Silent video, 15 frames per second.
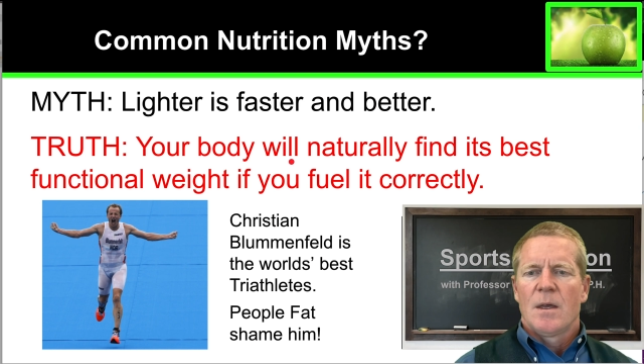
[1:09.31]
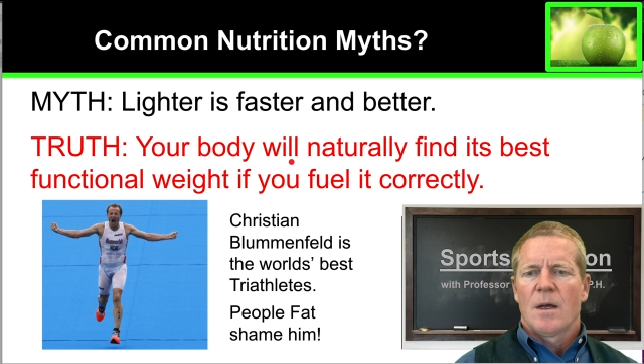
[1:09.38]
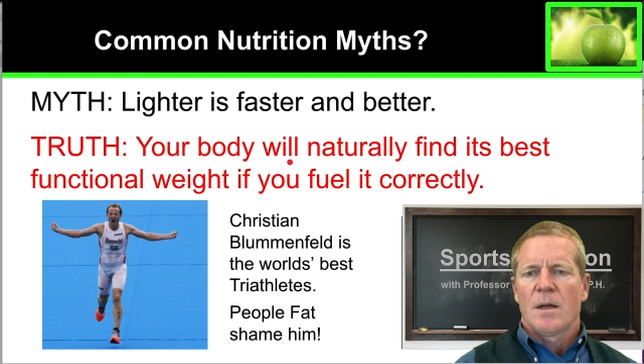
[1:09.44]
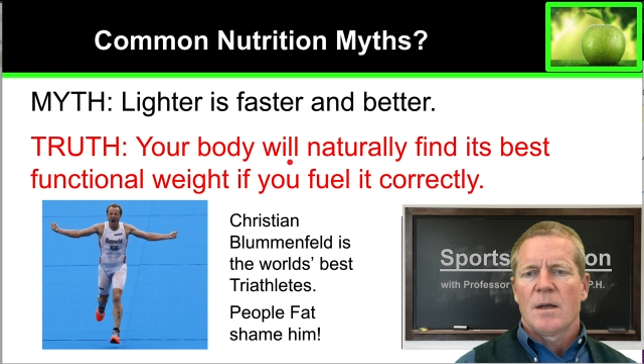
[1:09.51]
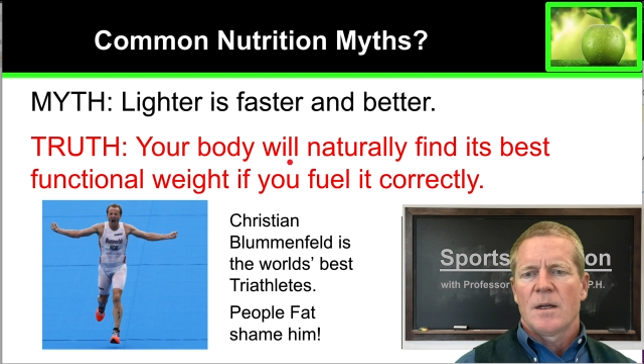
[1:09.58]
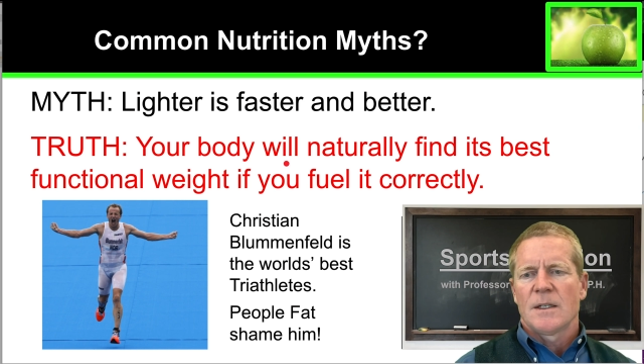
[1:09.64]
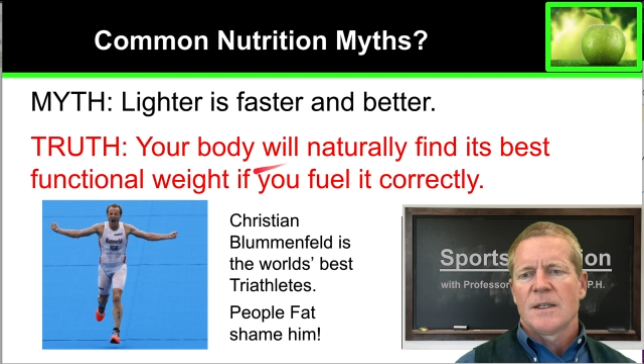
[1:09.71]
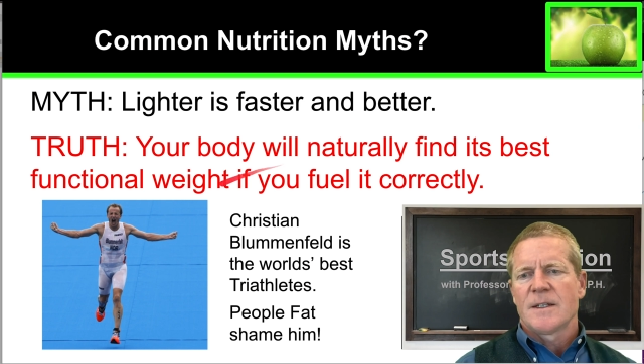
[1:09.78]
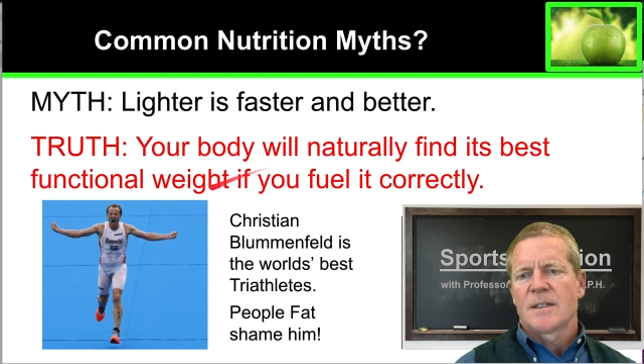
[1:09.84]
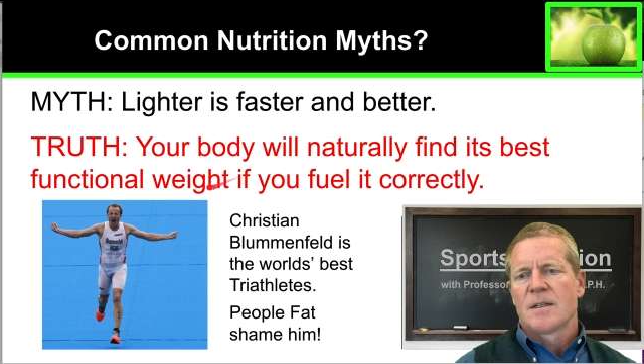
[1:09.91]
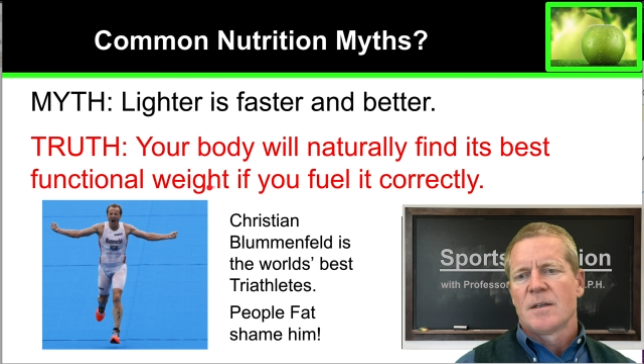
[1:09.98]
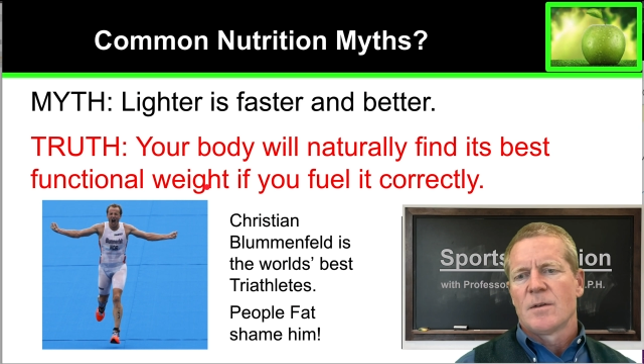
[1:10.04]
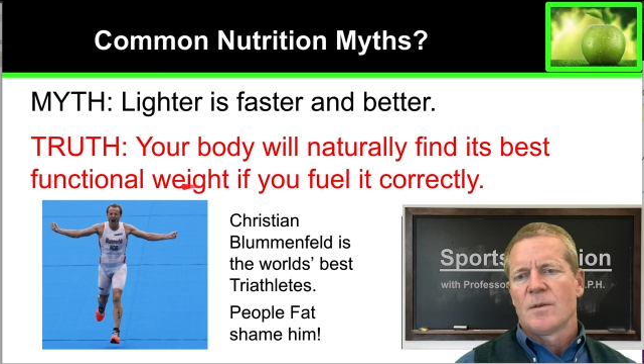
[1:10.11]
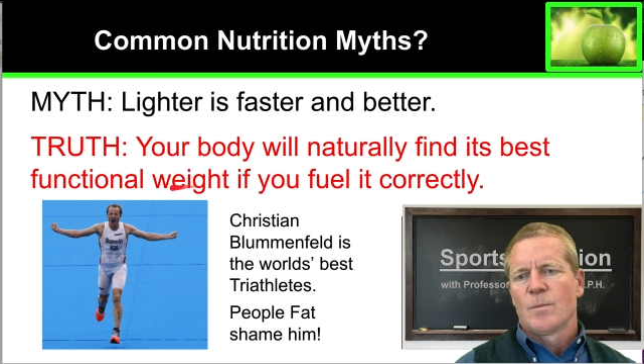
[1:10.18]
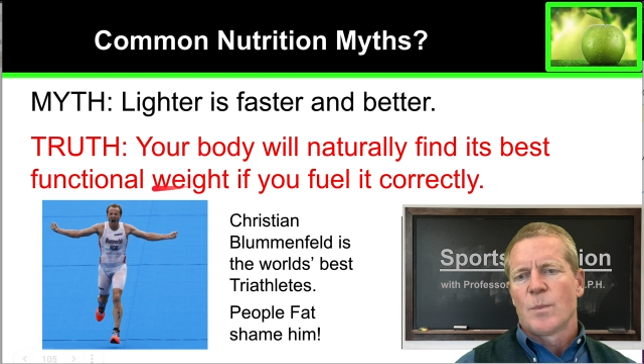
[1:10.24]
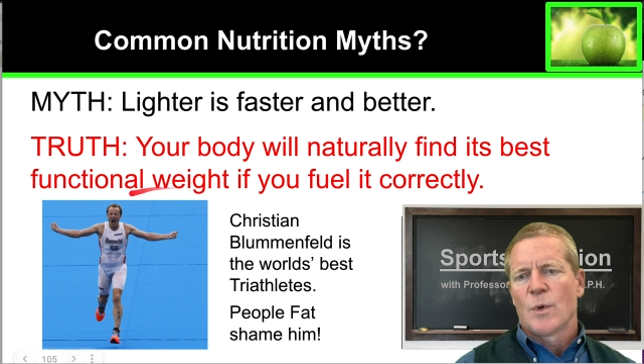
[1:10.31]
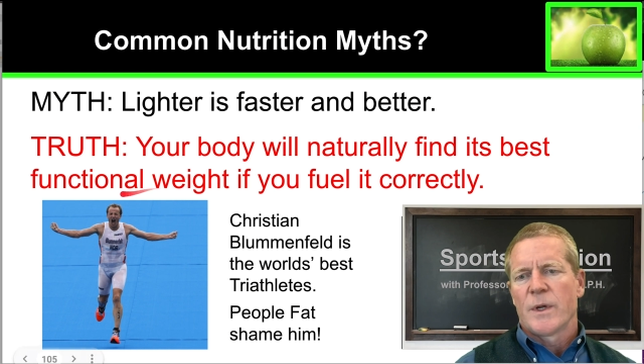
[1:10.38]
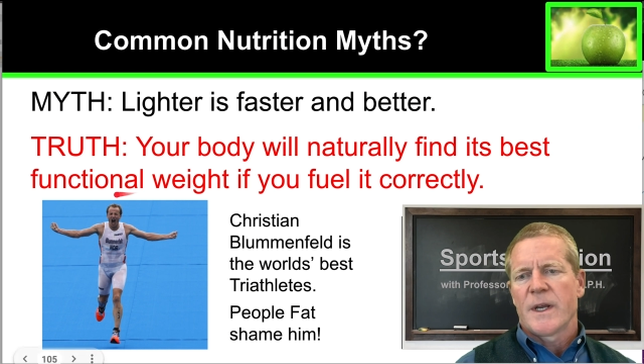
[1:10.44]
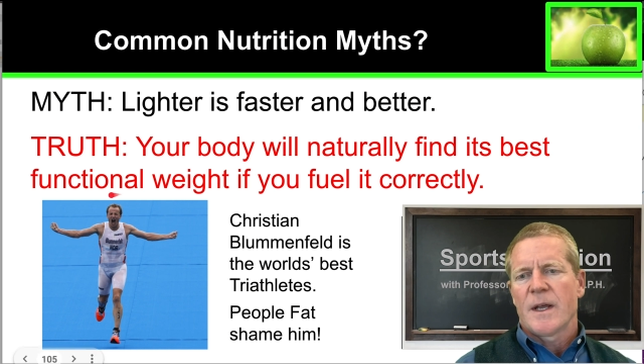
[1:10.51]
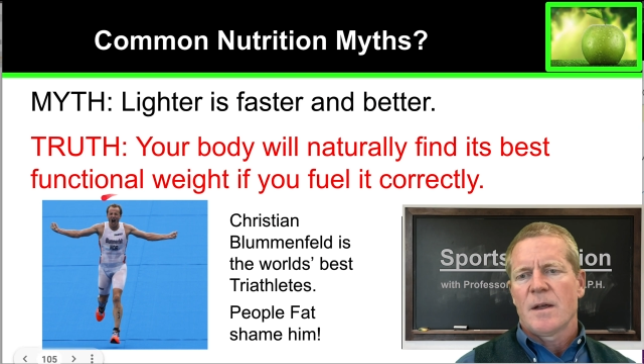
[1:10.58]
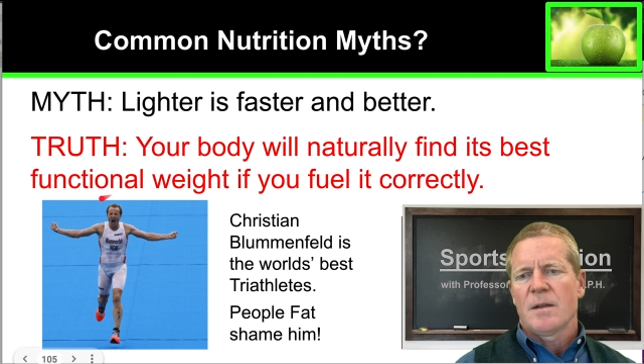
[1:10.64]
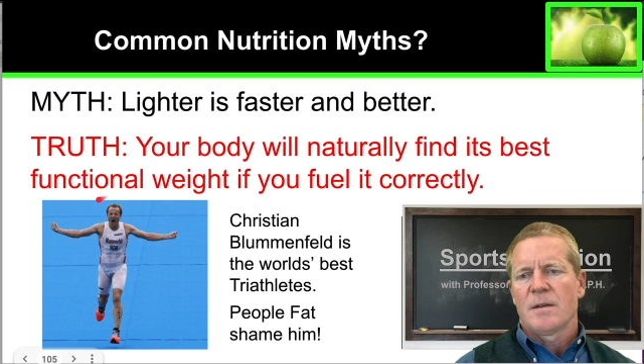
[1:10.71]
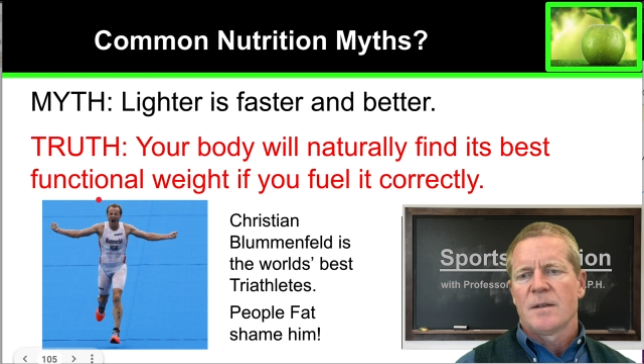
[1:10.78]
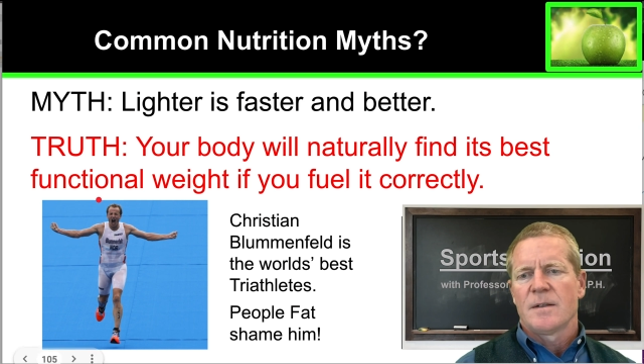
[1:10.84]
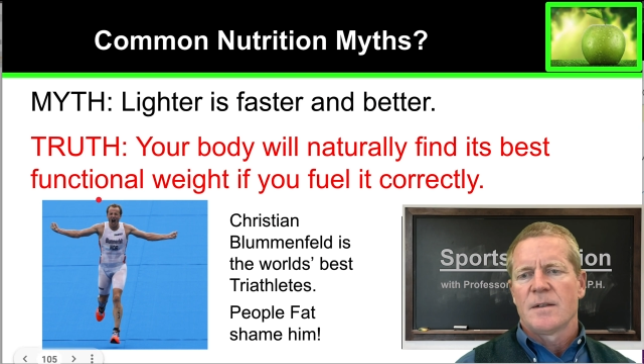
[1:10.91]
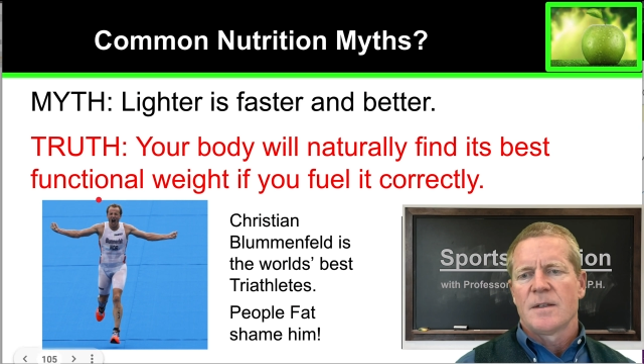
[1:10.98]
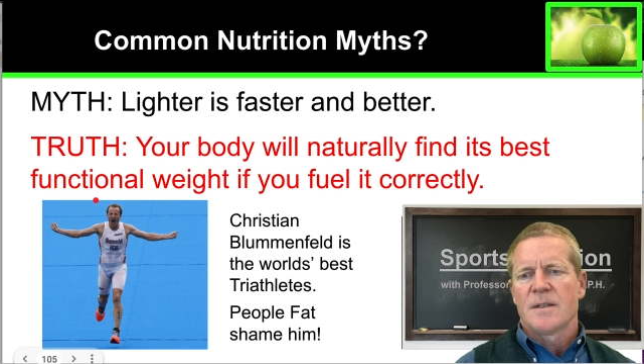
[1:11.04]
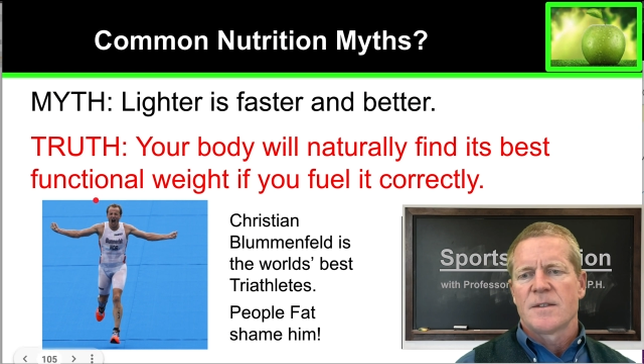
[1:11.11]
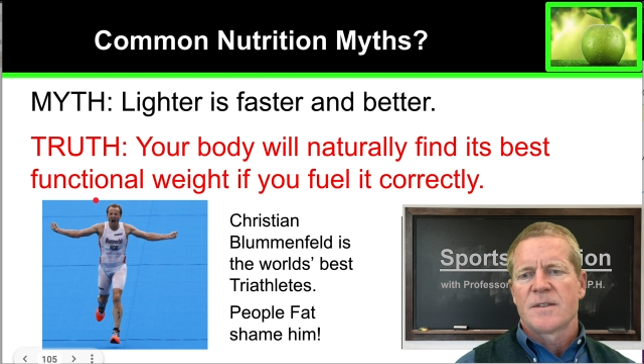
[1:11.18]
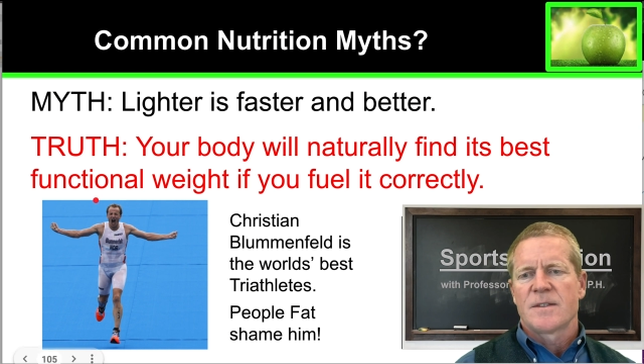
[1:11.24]
Uh, I'd like to point
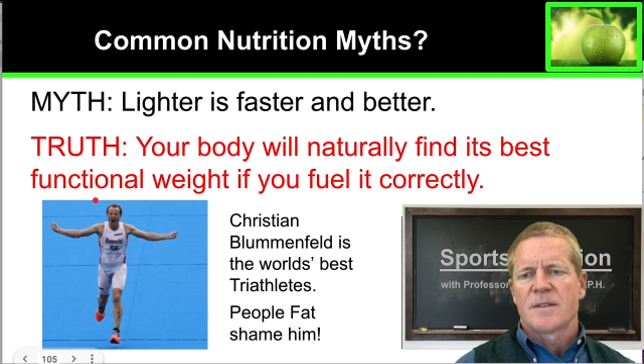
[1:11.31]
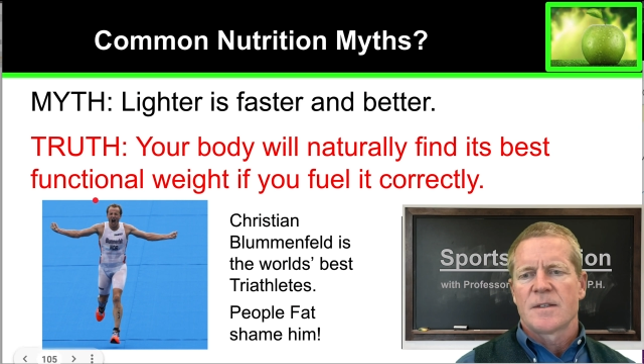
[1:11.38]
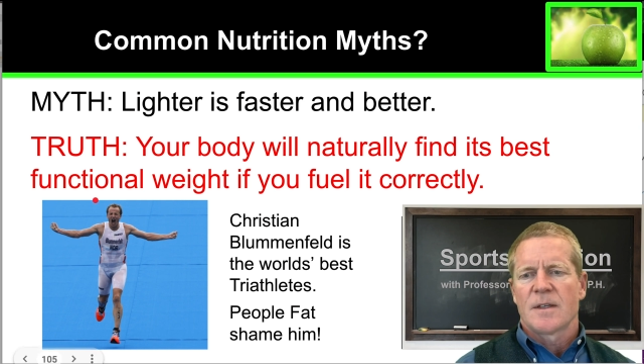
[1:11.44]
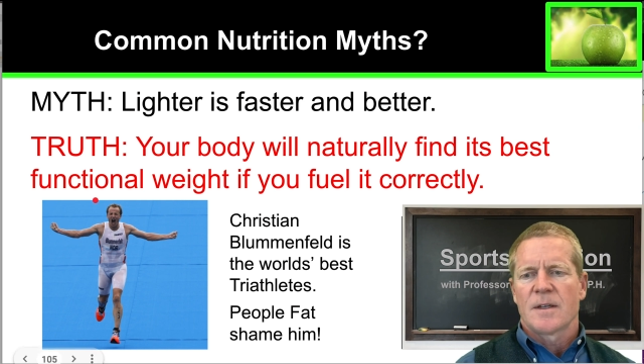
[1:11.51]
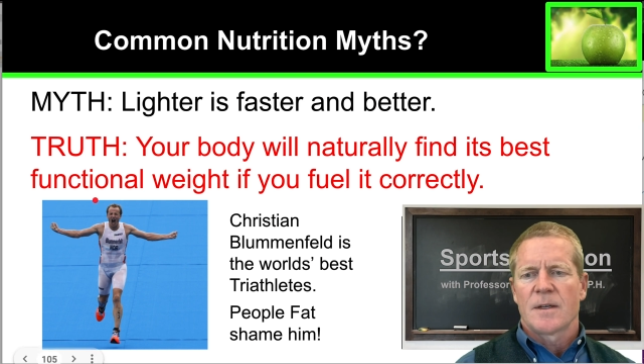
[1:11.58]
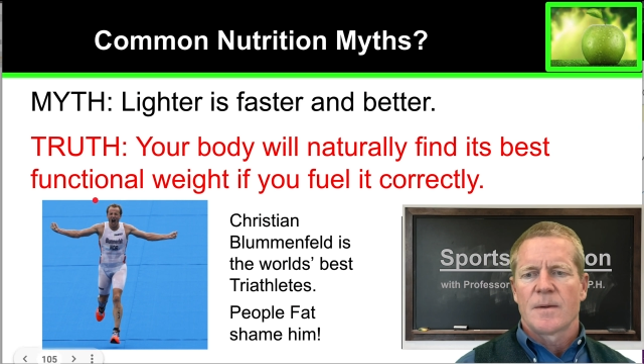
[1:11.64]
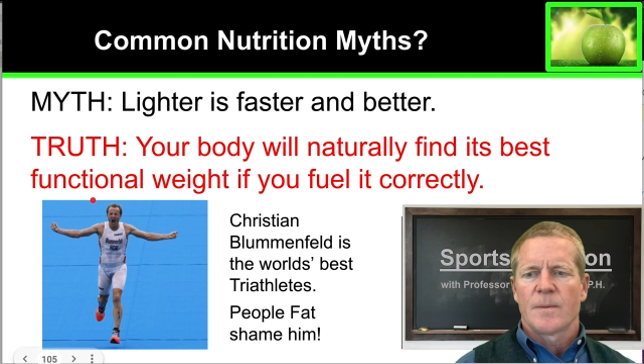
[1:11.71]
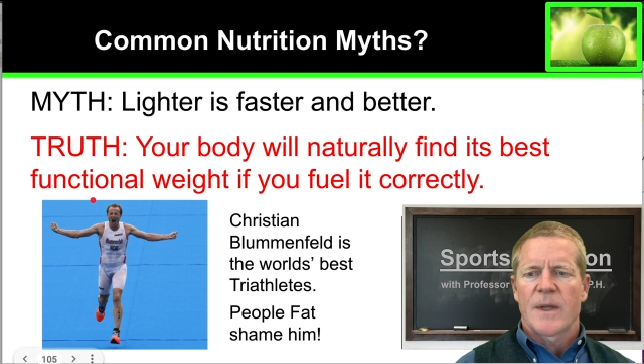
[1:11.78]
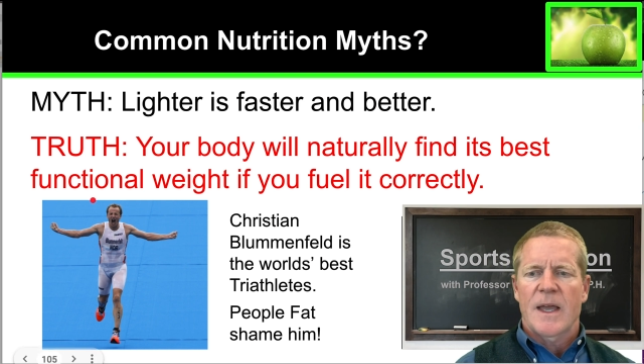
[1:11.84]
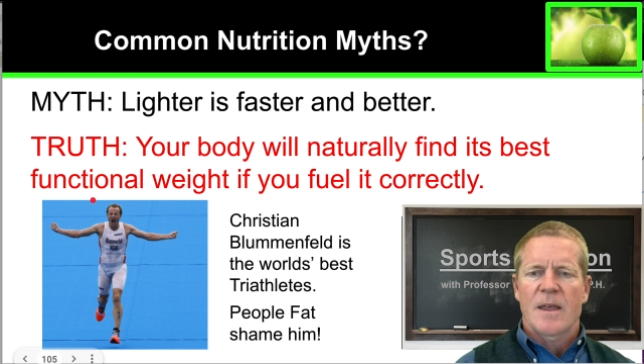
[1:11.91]
out this uh,